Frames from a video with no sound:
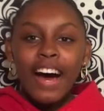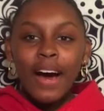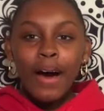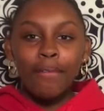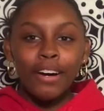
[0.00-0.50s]

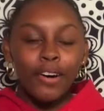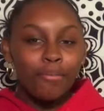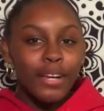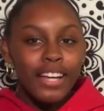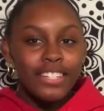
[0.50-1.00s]
I
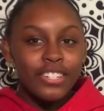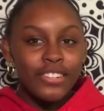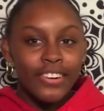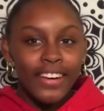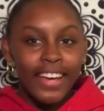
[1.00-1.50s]
hope you guys
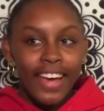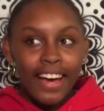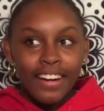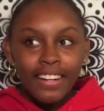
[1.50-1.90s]
enjoy